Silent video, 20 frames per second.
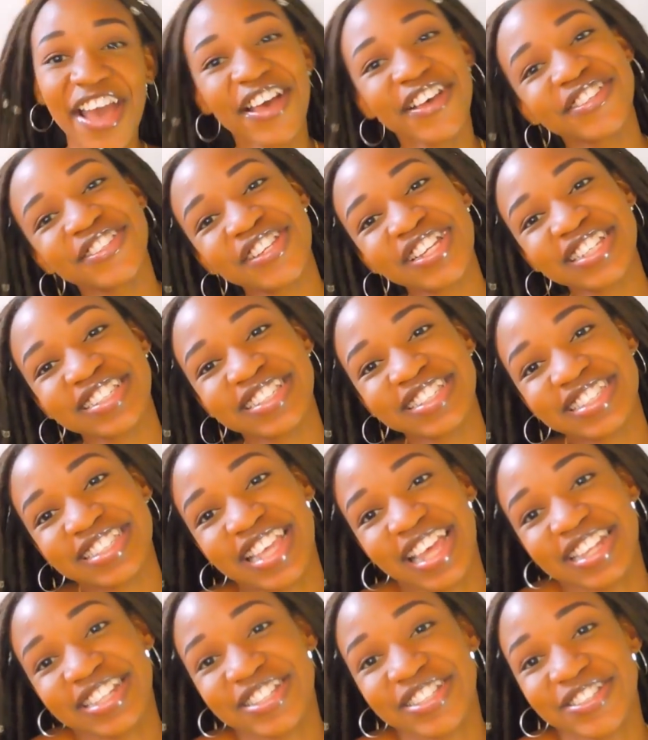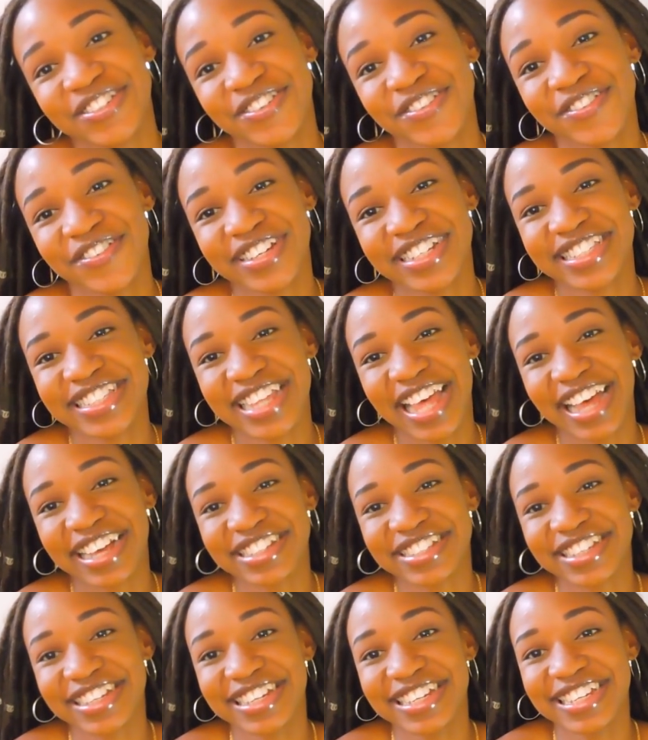So let's just get to what's
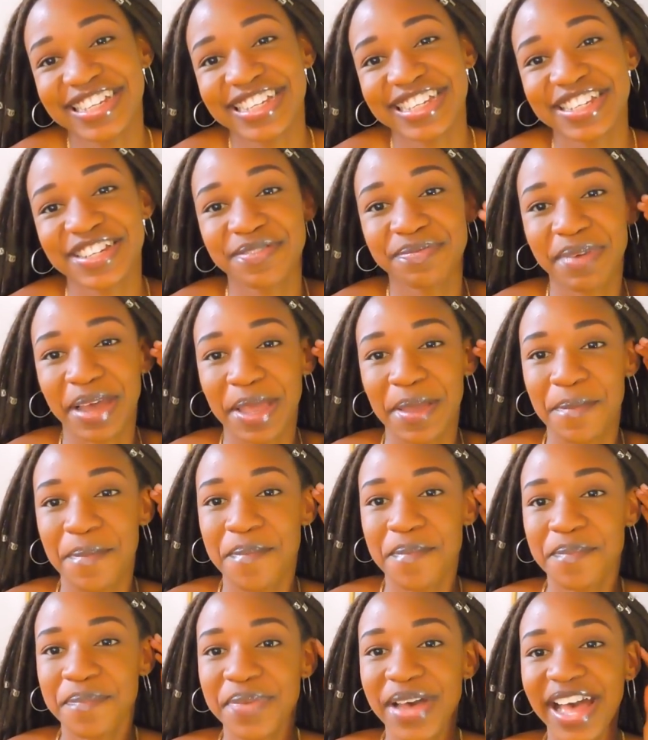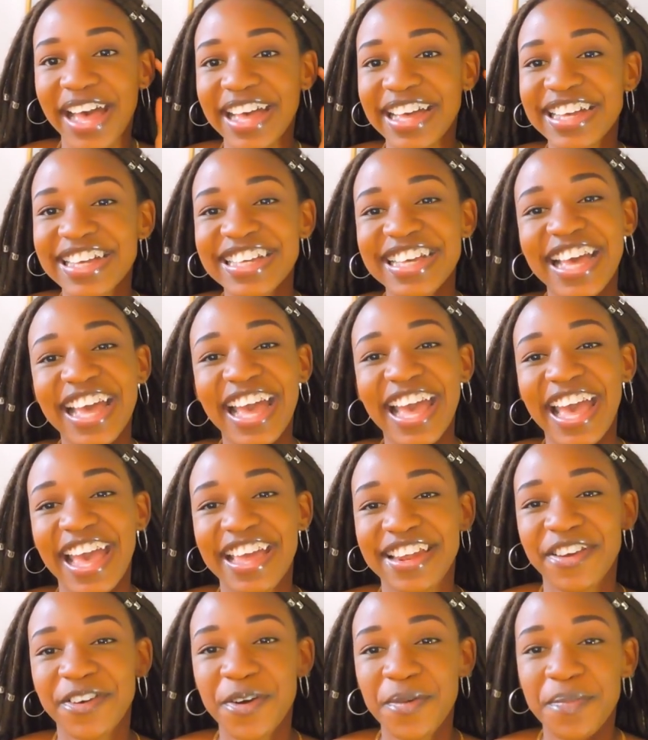actually in my bag,
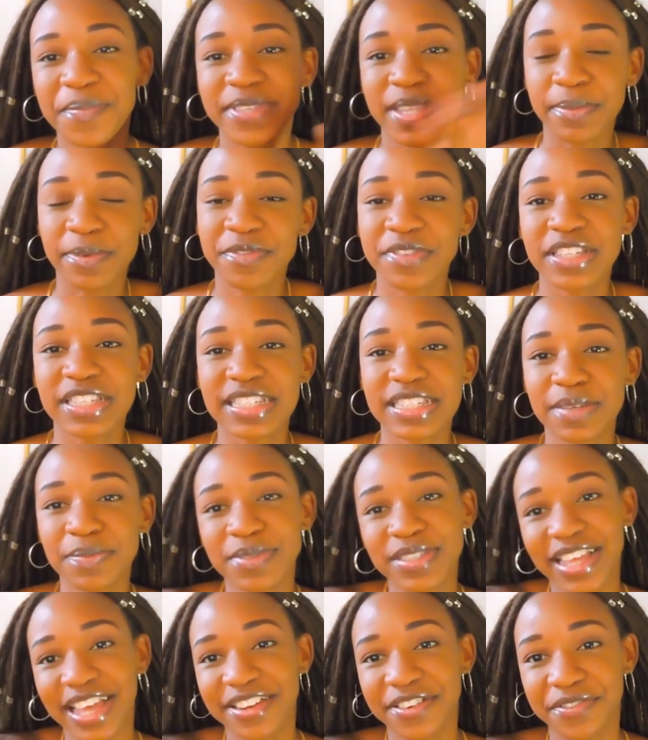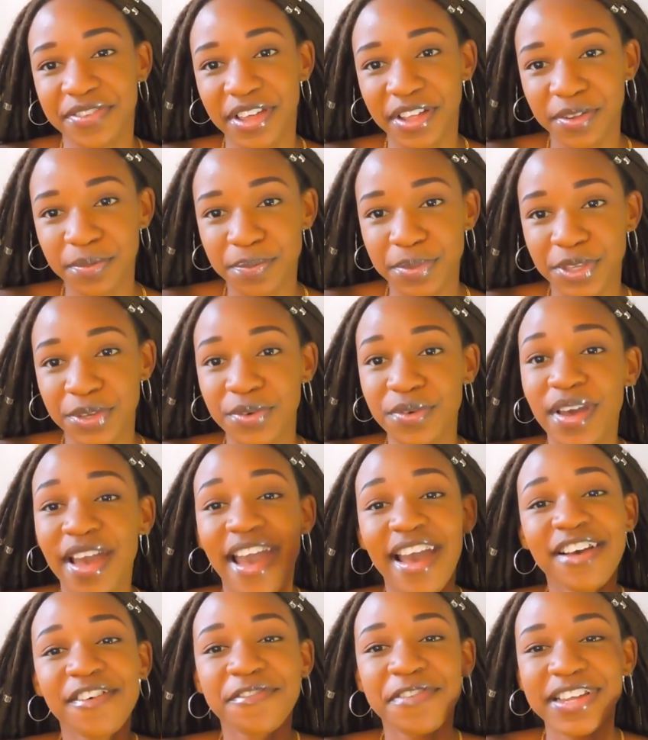and I hope some of these tips kind of help you.
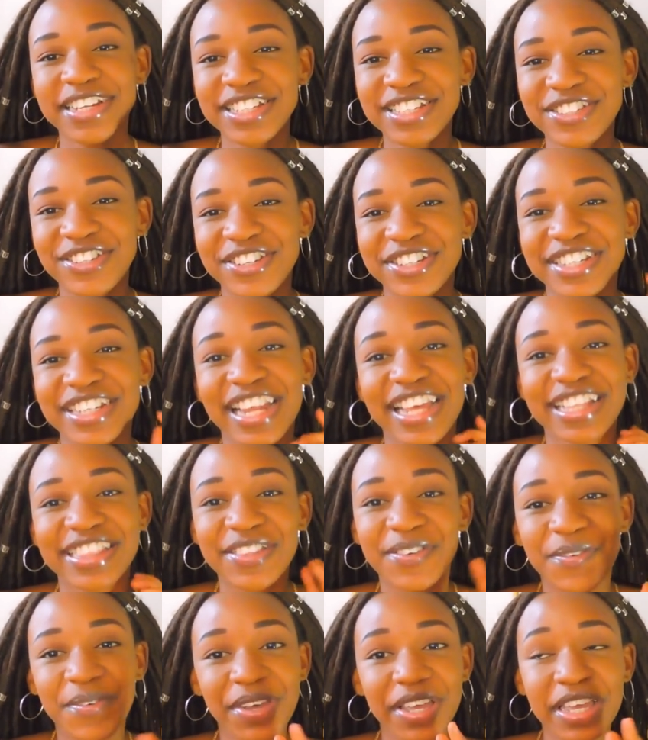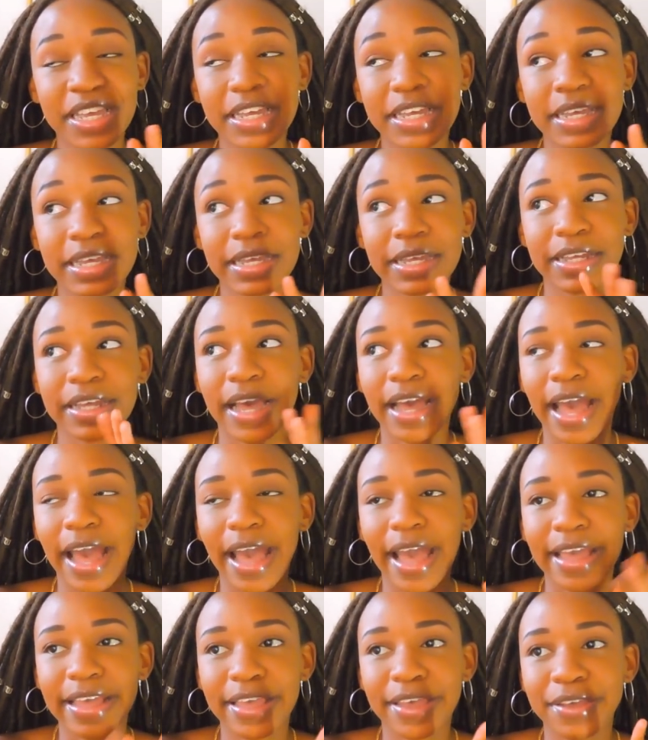Funny story, like the way
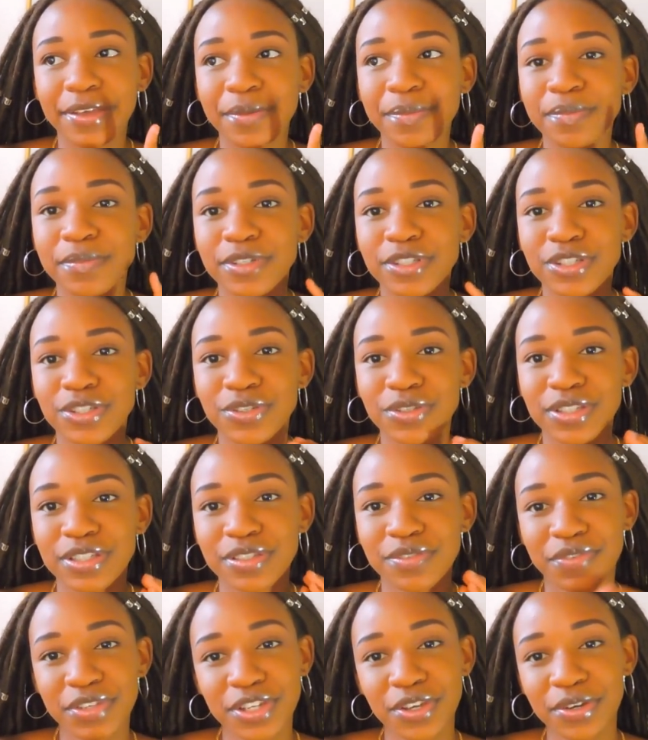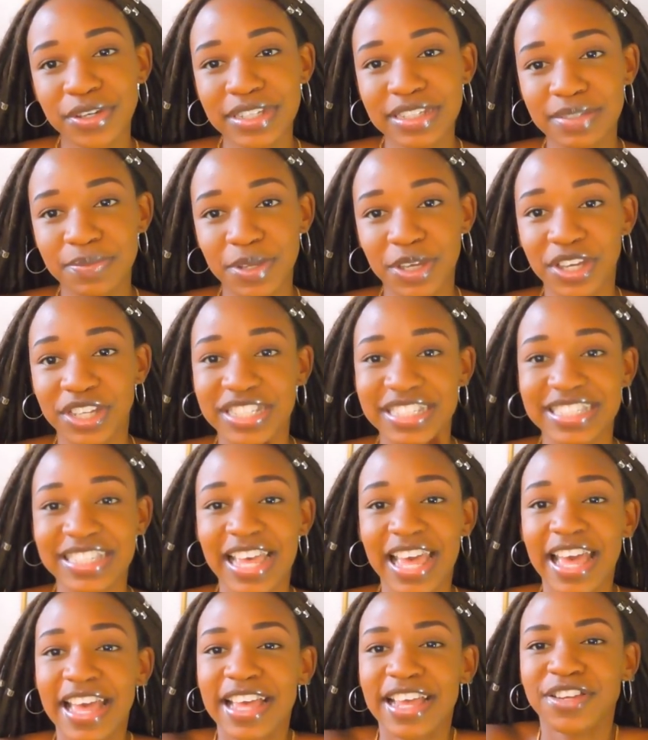I came to do this video is because
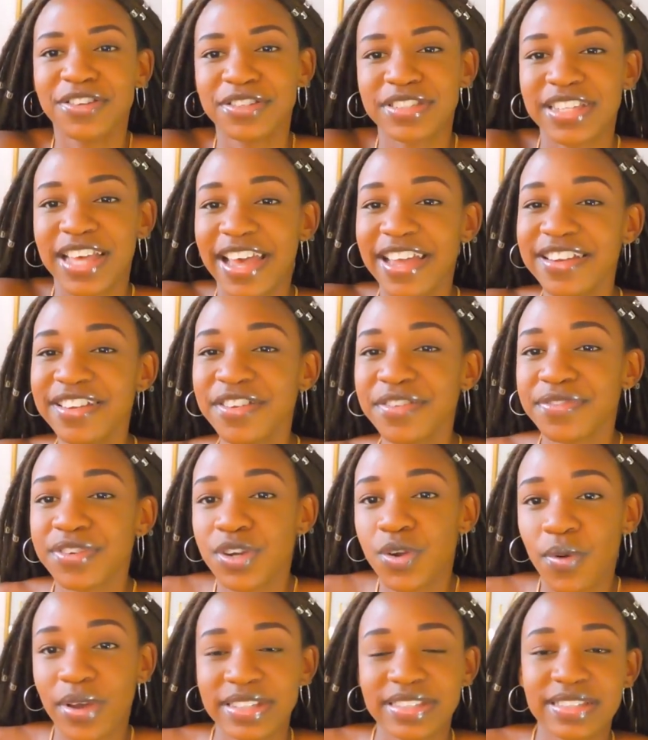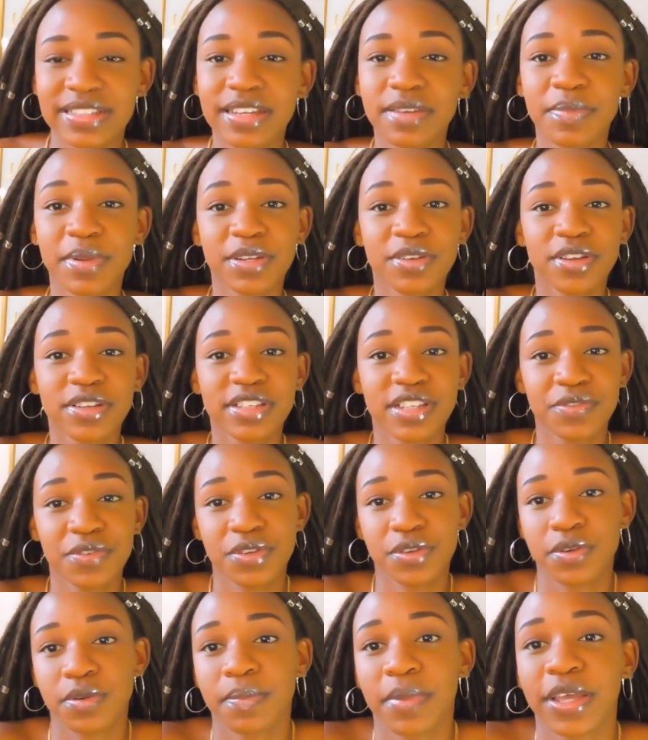it was kind of requested, but not
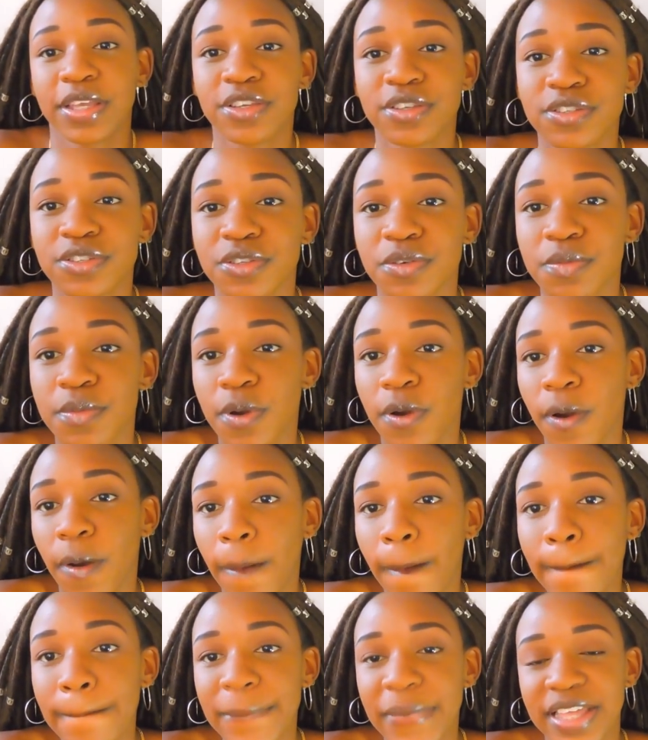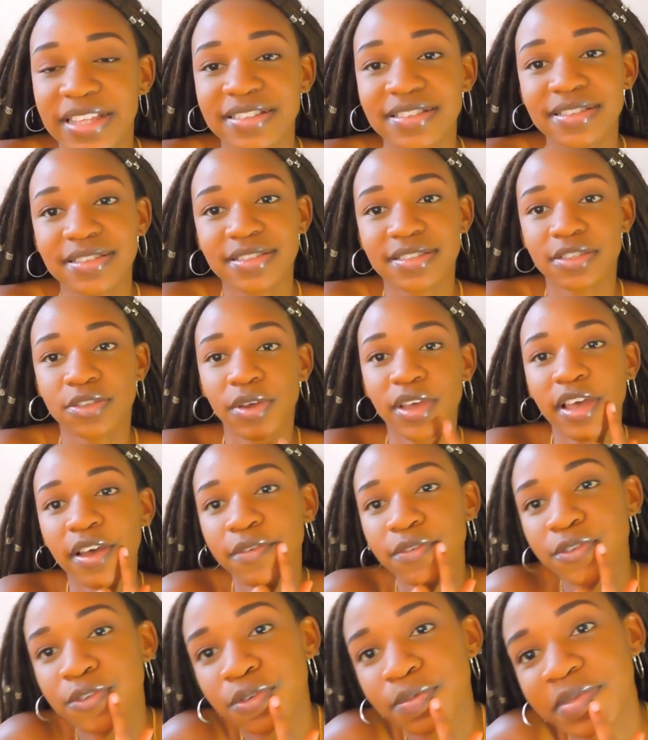even on my YouTube comments. Do I
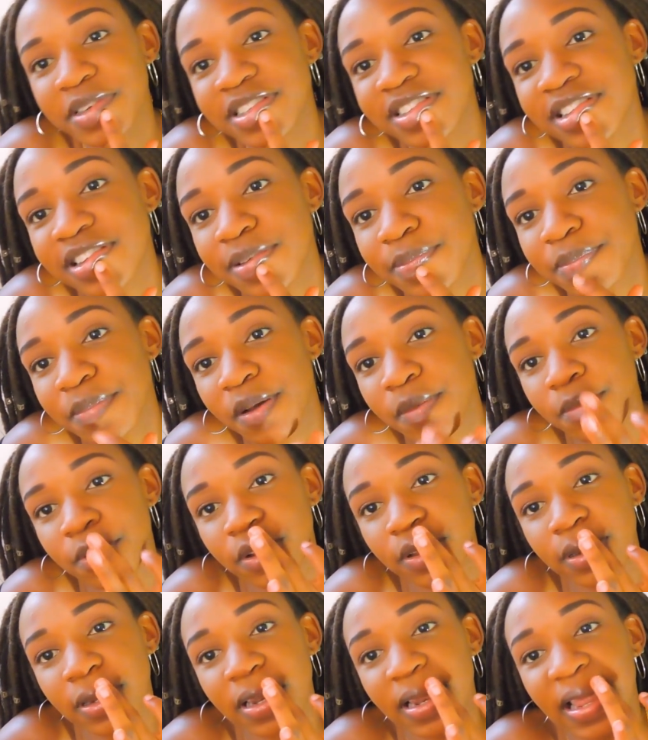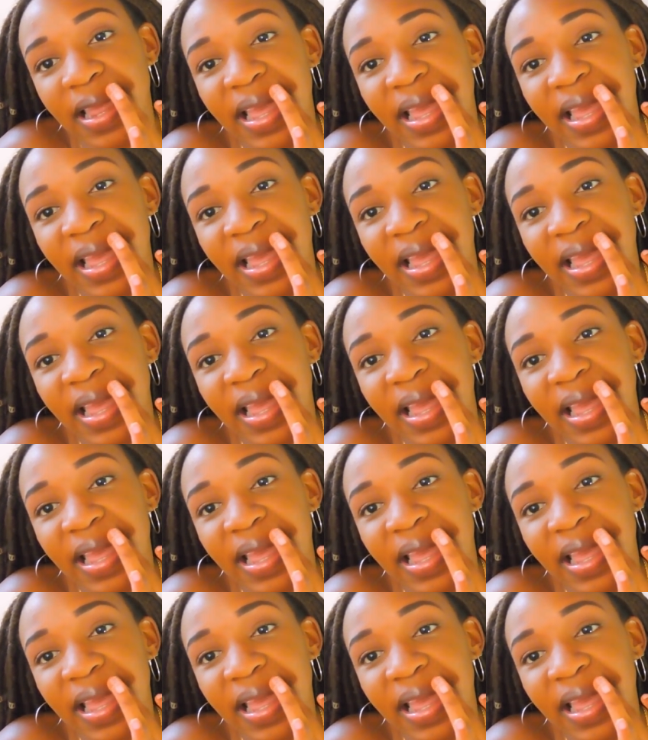have too much lip balm on?